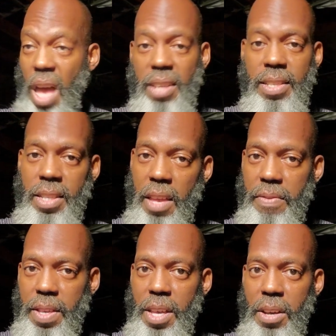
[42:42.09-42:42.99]
y'all seen
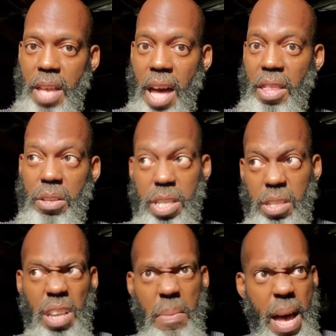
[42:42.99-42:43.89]
that video, y'all know
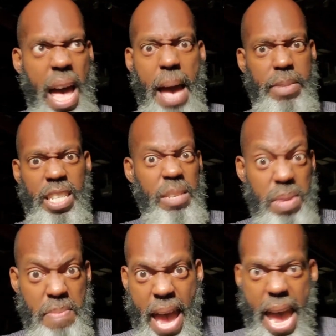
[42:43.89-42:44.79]
she's talking about how she
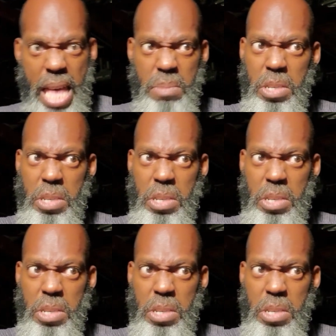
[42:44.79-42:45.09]
be buying